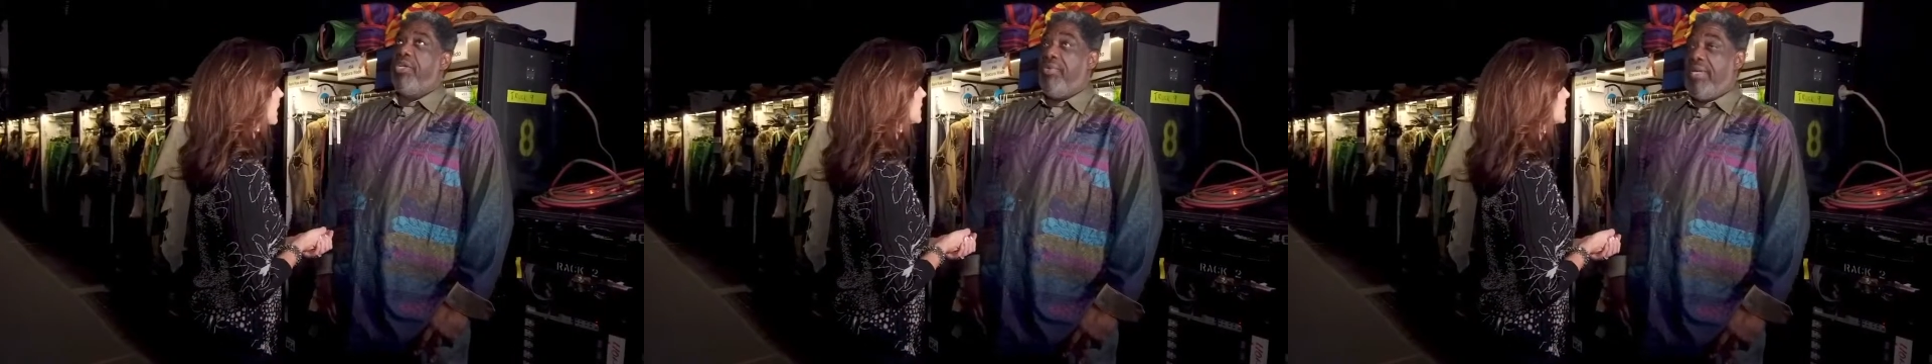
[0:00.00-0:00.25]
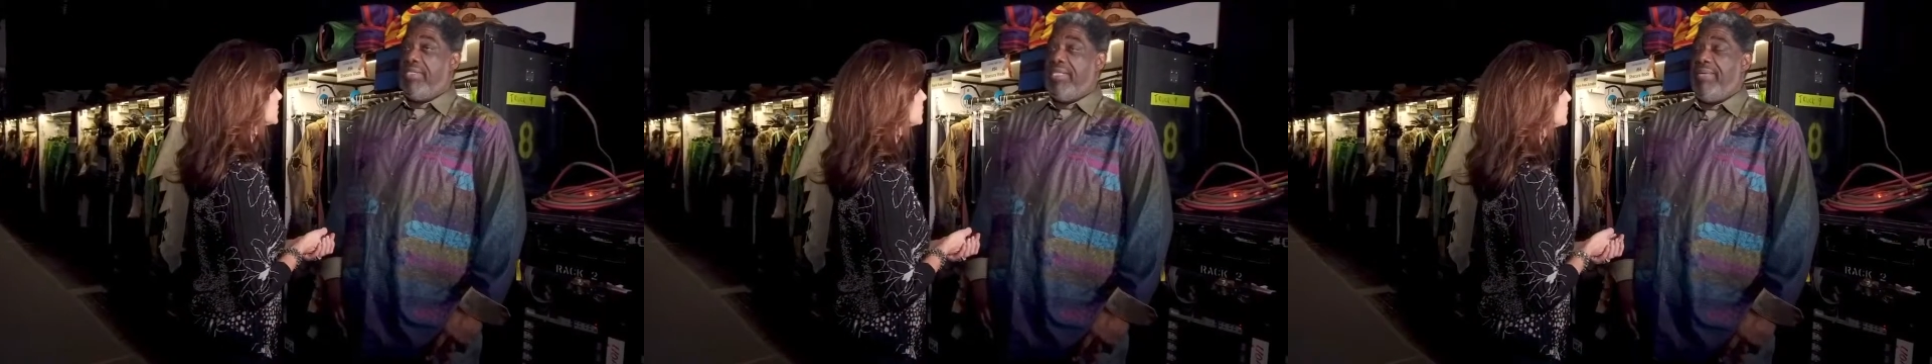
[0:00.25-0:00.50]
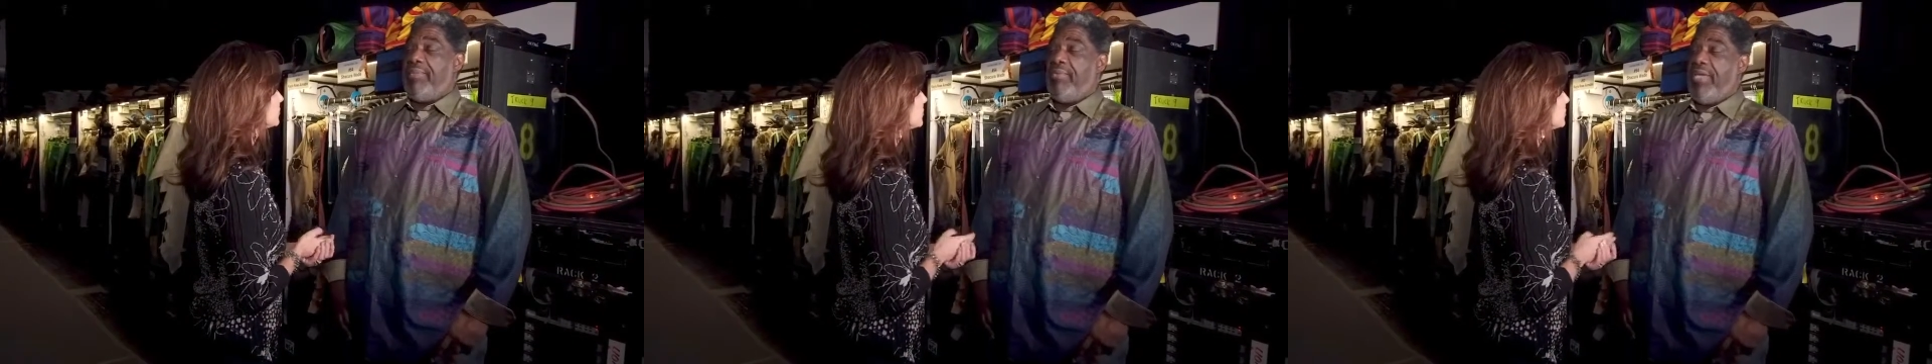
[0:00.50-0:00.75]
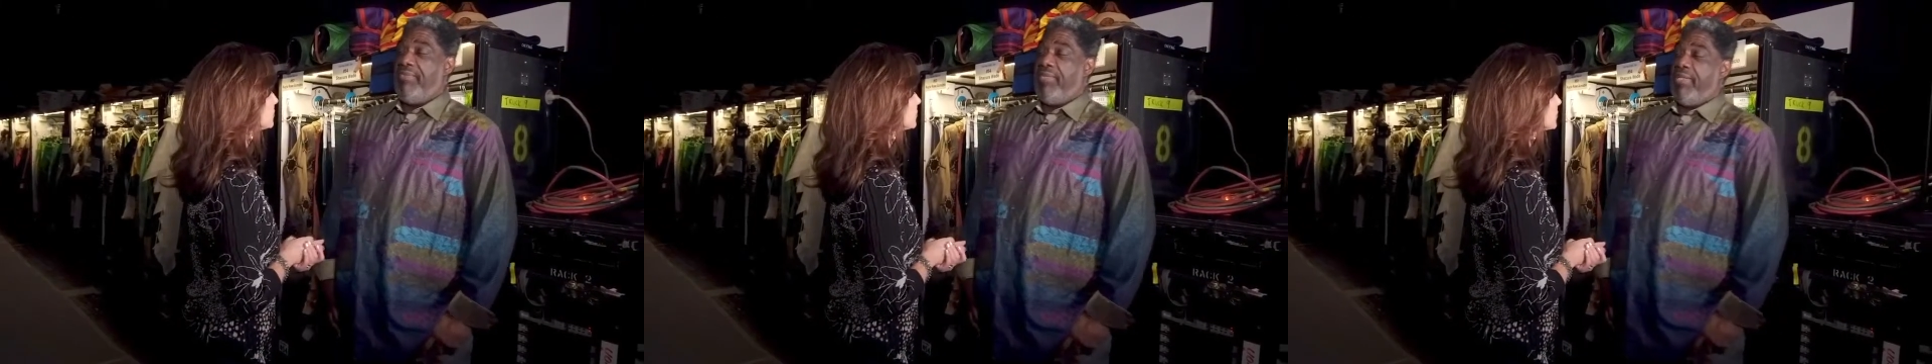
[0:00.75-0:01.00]
turnaround time
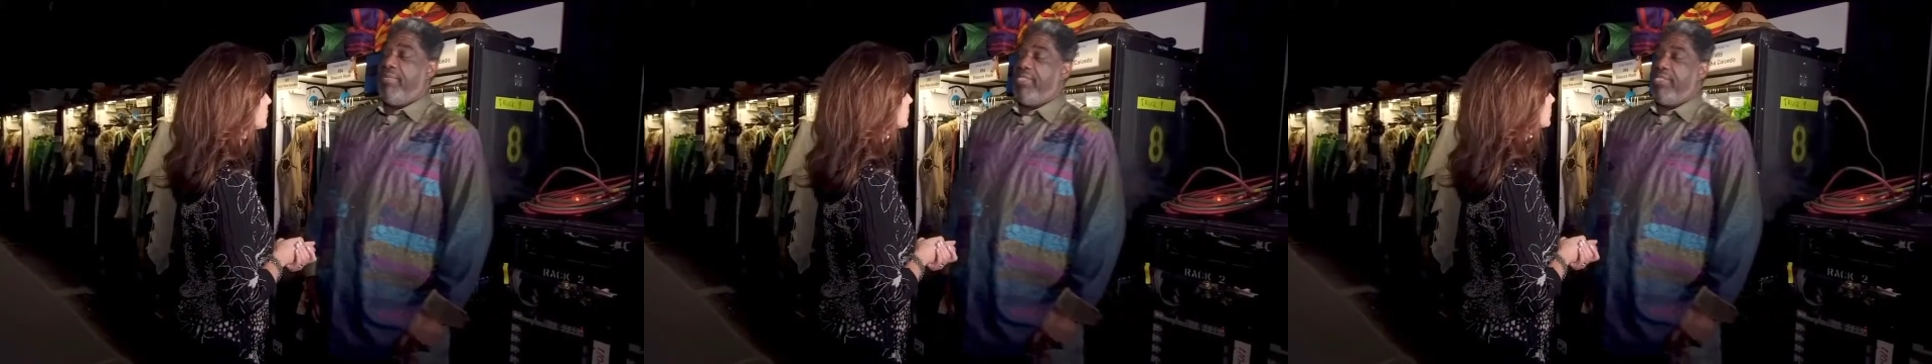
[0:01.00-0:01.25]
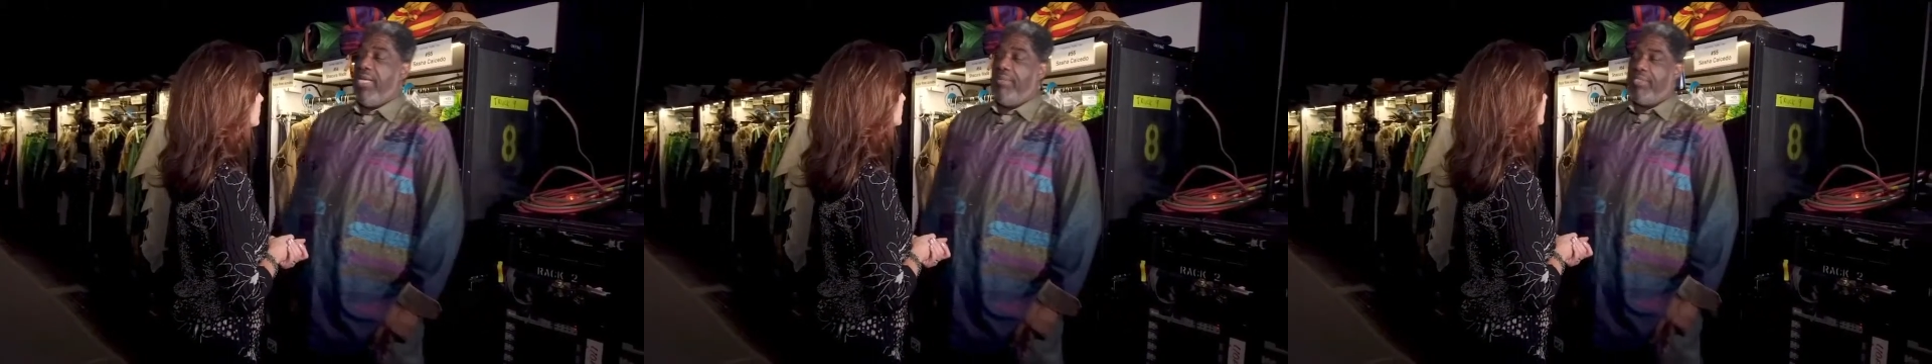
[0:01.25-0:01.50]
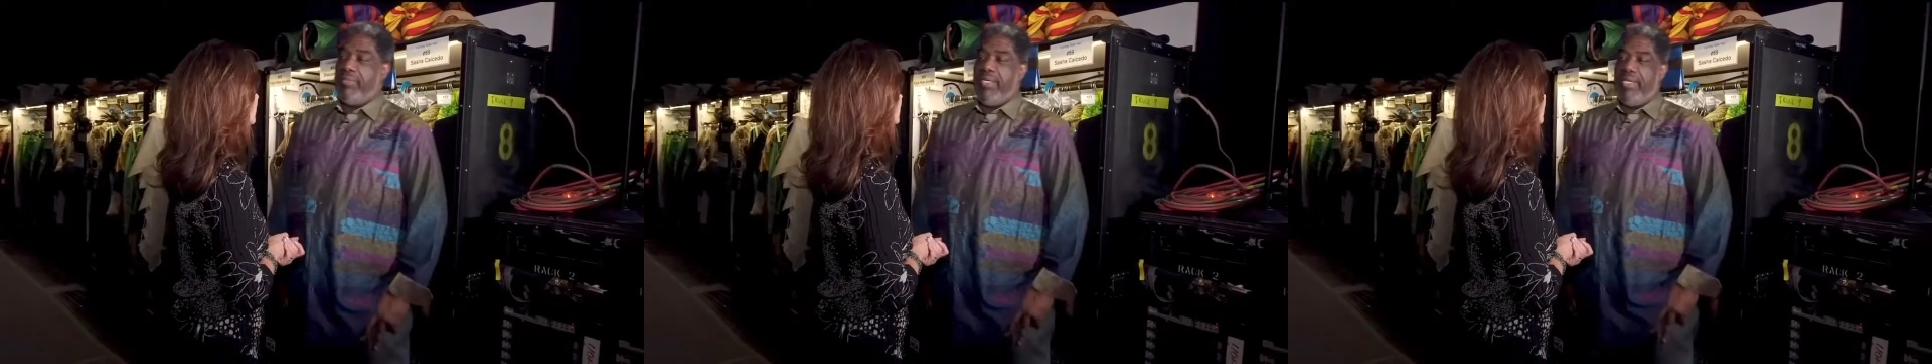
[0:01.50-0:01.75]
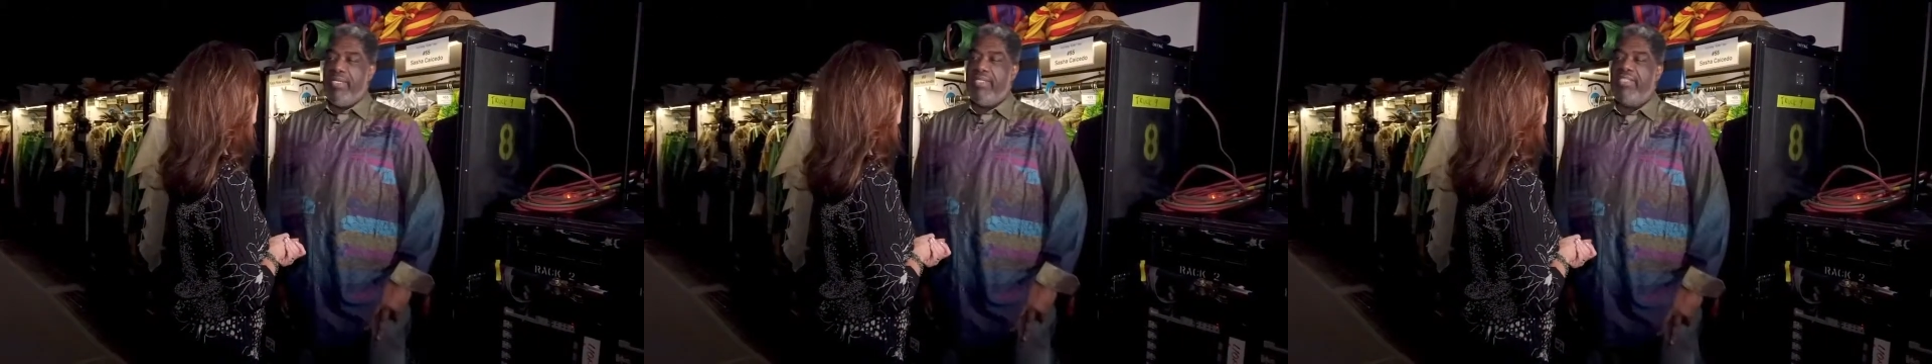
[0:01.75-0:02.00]
that we have to give the shops to
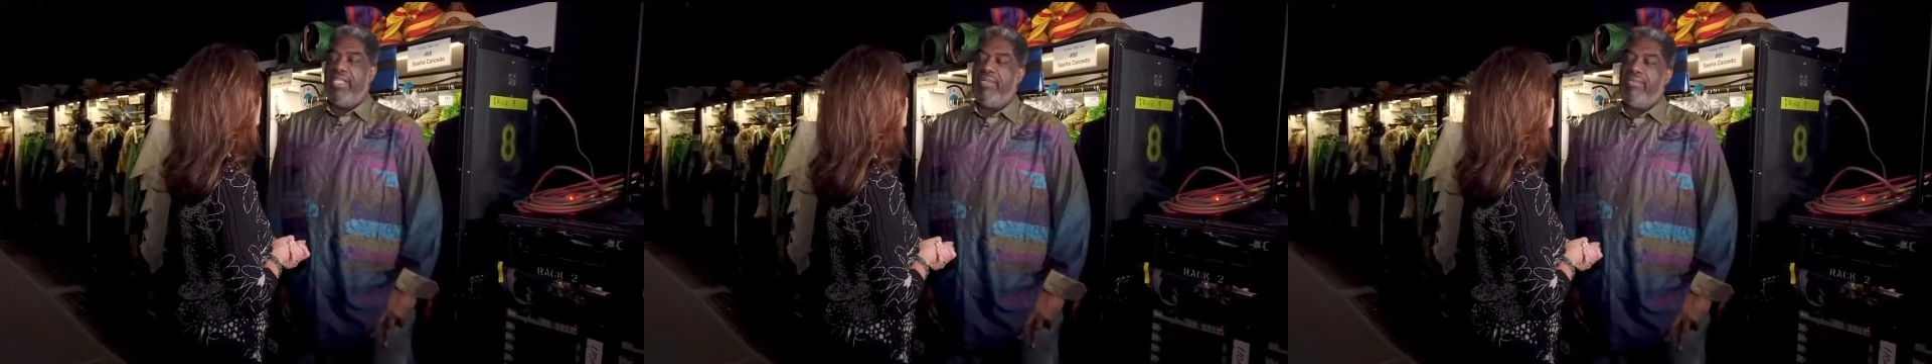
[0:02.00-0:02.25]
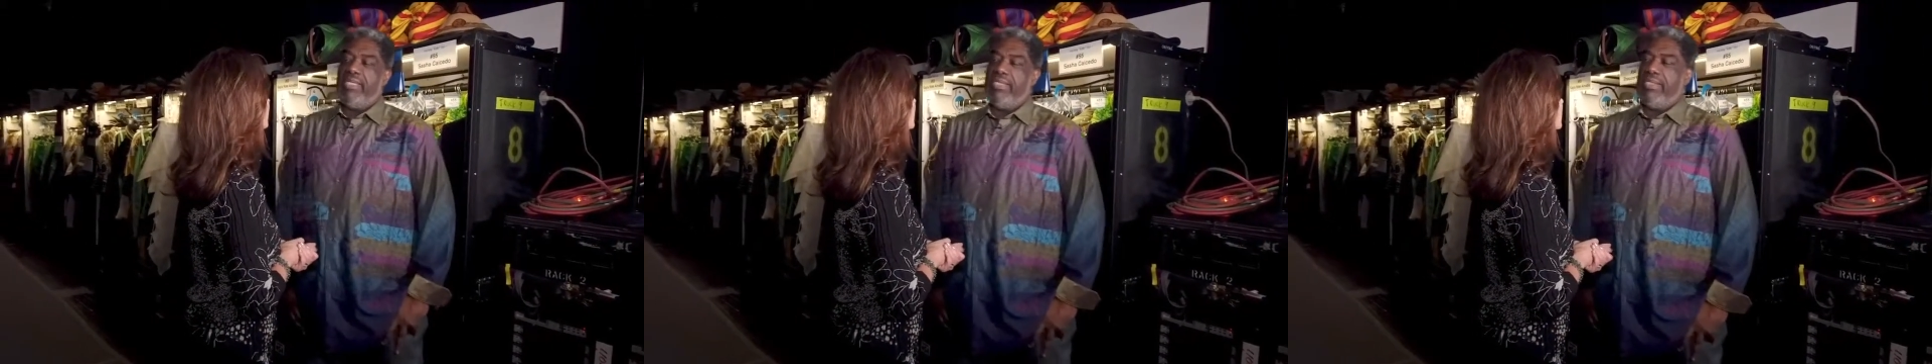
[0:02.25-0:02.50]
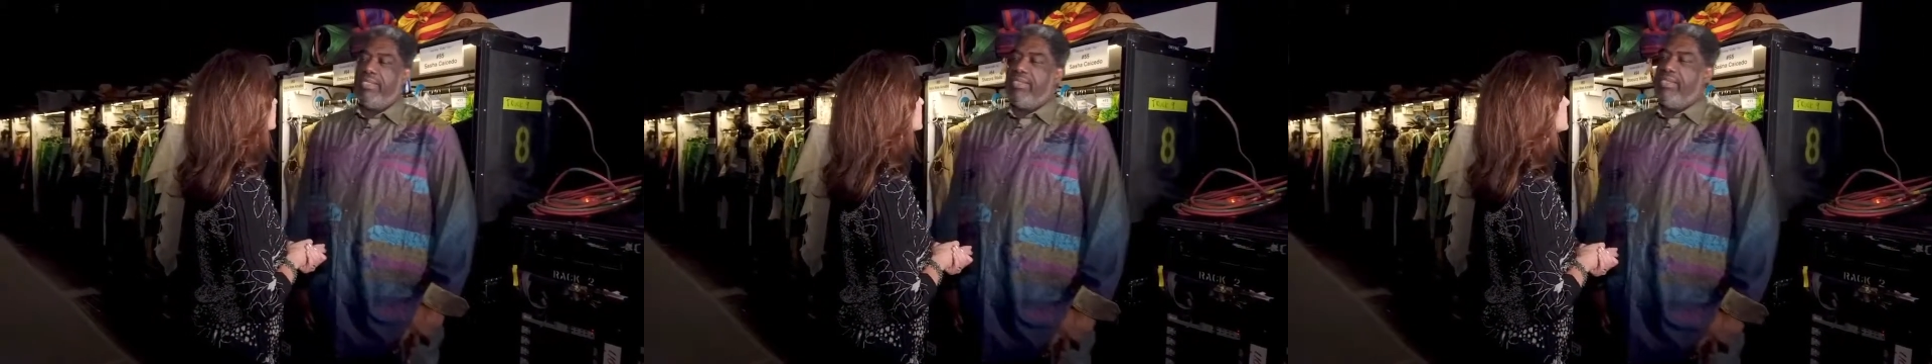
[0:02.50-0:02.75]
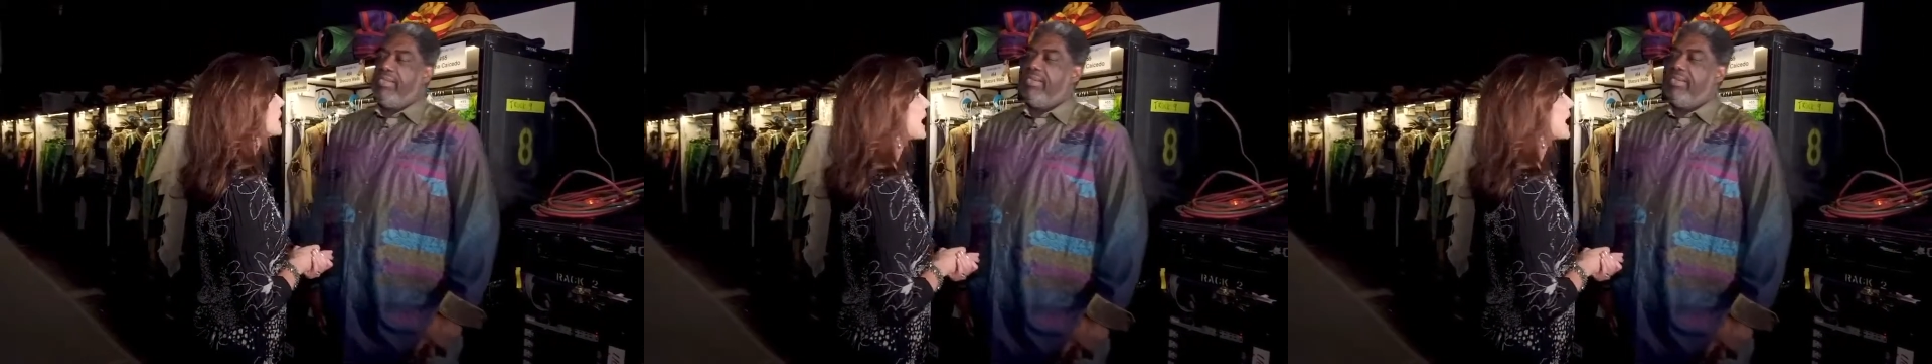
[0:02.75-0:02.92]
make it is eight weeks.